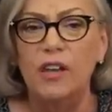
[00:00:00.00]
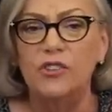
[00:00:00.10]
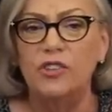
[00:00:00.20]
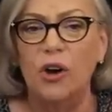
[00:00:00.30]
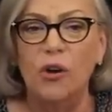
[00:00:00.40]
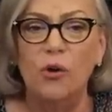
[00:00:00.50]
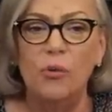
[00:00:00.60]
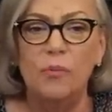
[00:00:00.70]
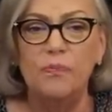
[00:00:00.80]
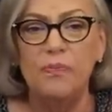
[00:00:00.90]

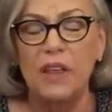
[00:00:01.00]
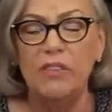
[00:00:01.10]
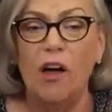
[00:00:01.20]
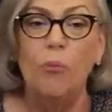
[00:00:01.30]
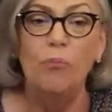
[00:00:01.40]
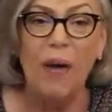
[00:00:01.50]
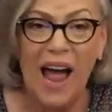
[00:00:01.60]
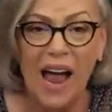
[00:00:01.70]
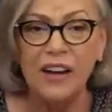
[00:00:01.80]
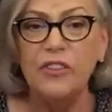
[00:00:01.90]
So they'll
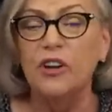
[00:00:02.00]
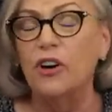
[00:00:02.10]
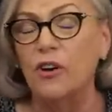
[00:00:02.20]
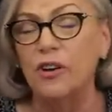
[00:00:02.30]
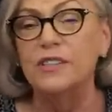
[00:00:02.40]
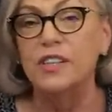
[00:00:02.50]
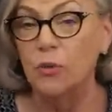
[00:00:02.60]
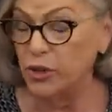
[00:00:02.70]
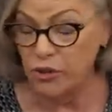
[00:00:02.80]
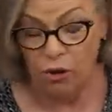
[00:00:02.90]
back the currency
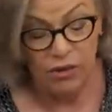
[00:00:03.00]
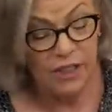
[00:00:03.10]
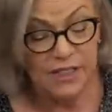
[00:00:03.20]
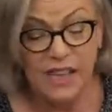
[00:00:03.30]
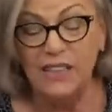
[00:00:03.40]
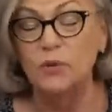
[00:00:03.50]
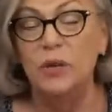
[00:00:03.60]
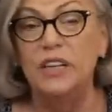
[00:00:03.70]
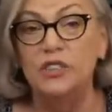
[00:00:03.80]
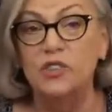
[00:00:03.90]
with gold. At least that's
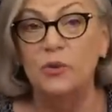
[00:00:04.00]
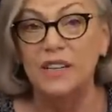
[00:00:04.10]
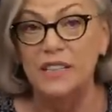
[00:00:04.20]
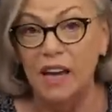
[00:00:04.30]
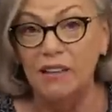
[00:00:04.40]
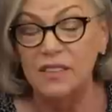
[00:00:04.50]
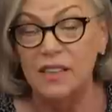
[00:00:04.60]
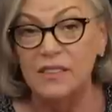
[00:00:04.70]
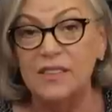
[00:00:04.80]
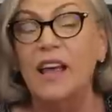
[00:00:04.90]
what history tells
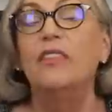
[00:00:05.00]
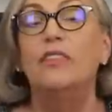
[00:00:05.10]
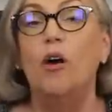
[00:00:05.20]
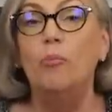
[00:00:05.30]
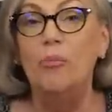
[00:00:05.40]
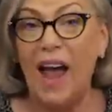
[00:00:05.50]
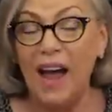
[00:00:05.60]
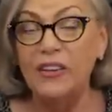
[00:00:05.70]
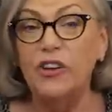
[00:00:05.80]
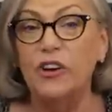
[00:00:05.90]
us. They'll
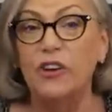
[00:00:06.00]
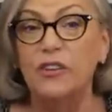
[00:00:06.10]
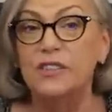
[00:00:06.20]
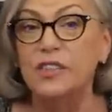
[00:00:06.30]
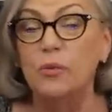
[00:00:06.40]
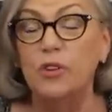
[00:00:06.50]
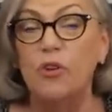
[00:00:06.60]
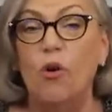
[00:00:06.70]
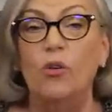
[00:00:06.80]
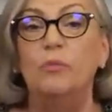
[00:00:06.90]
back the currency with
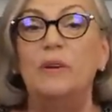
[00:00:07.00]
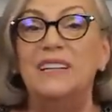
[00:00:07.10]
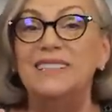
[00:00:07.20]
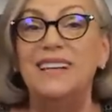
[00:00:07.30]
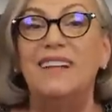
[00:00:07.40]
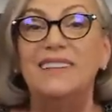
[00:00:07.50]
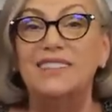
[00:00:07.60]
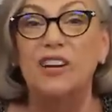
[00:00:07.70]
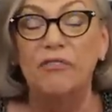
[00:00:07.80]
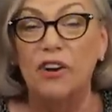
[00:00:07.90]
gold, but until
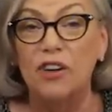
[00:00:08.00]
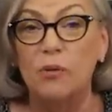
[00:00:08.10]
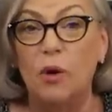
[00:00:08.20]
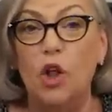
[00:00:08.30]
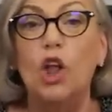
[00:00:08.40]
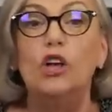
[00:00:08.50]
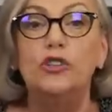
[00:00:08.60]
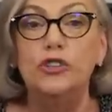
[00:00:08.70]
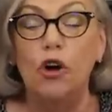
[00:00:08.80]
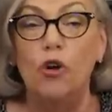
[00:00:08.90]
it's convertible,
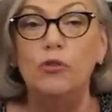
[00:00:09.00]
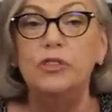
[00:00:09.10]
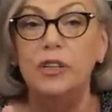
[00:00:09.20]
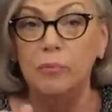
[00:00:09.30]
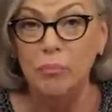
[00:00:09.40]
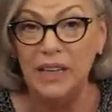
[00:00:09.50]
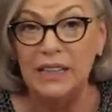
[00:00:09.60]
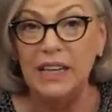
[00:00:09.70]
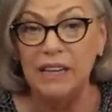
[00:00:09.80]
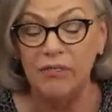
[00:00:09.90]
don't
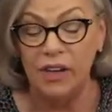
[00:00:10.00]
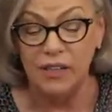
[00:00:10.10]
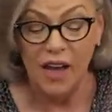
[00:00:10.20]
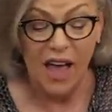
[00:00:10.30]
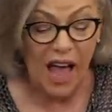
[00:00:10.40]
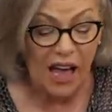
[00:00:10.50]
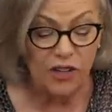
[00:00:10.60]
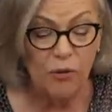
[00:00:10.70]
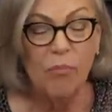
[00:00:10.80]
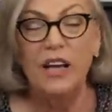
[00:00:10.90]
believe it. And
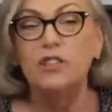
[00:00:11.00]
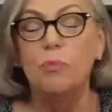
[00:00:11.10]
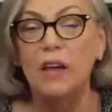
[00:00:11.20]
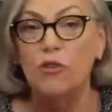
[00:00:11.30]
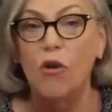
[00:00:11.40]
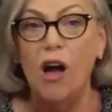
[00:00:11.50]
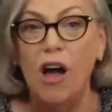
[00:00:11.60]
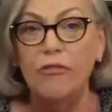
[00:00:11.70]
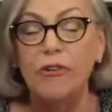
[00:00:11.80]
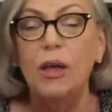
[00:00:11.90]
you're much better
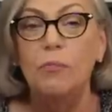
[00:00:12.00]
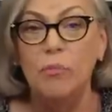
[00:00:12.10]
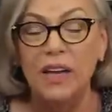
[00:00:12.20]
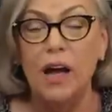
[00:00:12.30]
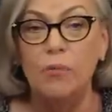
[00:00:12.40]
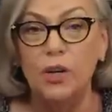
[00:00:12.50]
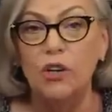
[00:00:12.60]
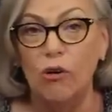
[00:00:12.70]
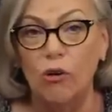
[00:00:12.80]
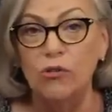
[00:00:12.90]
off becoming
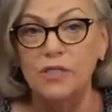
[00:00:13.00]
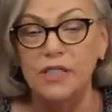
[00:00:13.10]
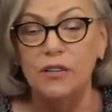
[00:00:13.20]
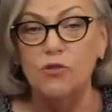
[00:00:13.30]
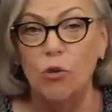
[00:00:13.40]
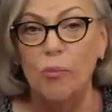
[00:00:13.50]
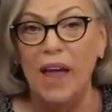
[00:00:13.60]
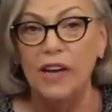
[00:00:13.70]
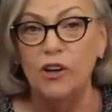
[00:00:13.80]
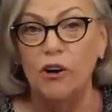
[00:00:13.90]
your own central
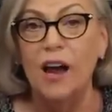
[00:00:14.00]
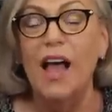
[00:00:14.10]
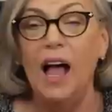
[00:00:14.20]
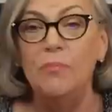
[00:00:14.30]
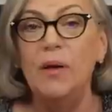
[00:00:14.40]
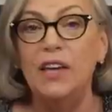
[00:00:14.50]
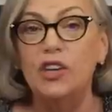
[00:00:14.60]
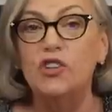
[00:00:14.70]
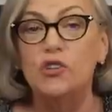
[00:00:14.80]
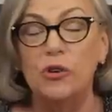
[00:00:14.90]
banker and
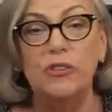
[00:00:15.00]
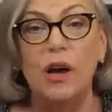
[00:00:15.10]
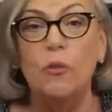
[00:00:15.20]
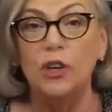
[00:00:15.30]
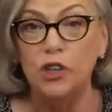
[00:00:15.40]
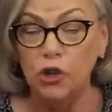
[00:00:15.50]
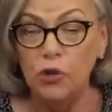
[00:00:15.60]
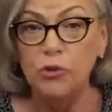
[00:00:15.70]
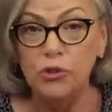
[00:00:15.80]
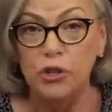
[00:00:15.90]
making sure that what
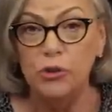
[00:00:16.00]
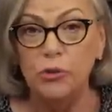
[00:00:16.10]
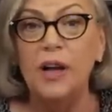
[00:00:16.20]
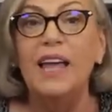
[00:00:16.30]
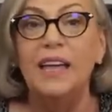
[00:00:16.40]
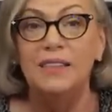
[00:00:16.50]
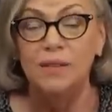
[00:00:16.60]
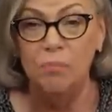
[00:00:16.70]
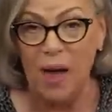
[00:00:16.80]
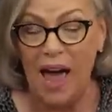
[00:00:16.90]
you do is
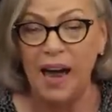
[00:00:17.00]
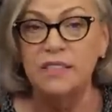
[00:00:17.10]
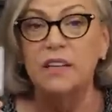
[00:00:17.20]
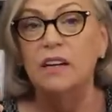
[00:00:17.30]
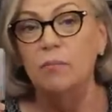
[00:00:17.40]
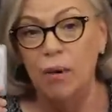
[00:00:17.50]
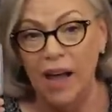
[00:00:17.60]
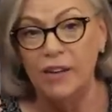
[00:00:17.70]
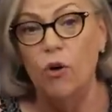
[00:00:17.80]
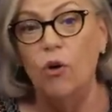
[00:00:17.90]
backed
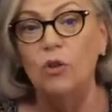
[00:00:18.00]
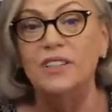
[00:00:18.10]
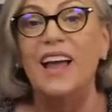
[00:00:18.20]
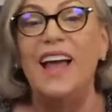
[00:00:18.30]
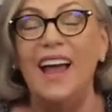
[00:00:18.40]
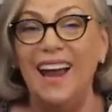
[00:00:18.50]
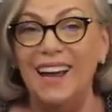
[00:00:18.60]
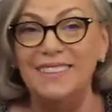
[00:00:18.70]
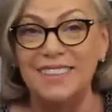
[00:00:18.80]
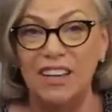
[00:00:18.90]
by gold
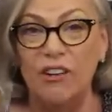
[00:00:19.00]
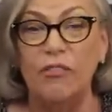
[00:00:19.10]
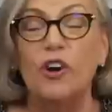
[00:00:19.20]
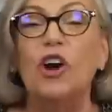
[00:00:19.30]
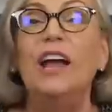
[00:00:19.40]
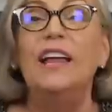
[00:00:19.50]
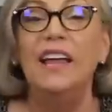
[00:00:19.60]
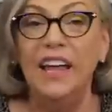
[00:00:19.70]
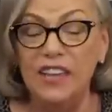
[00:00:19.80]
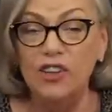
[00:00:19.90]
and silver
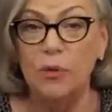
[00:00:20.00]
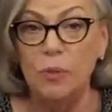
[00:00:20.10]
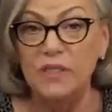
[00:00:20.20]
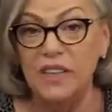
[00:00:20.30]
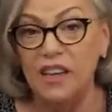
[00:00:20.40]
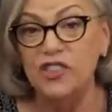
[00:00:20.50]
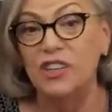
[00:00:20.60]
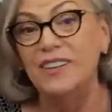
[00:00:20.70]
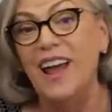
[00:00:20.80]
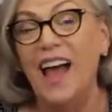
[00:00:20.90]
in your
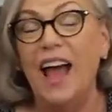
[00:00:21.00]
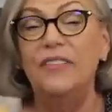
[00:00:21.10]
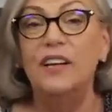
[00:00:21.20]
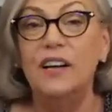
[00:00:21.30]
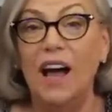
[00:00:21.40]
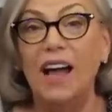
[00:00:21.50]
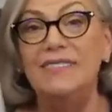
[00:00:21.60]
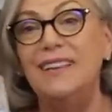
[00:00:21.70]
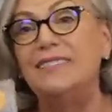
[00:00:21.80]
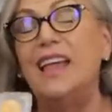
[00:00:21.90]
possession, and the
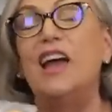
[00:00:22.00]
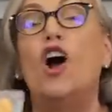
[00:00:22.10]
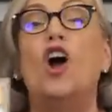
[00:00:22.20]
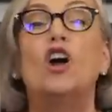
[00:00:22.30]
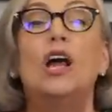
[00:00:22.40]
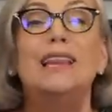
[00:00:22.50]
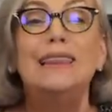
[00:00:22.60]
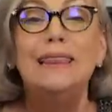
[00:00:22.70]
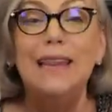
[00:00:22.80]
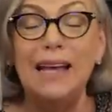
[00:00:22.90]
kind that they are
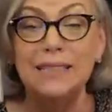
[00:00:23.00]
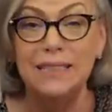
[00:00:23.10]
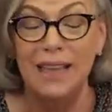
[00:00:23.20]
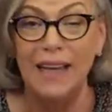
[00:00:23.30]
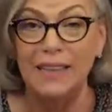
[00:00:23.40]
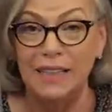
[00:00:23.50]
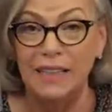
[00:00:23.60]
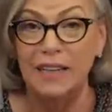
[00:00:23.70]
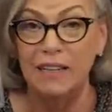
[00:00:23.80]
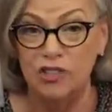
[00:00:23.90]
less
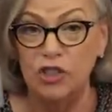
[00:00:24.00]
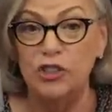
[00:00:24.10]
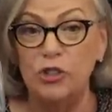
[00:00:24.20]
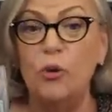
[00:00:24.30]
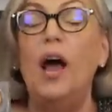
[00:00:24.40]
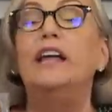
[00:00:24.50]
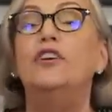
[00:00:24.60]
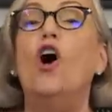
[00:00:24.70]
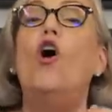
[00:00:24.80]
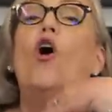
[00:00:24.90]
likely to, to do an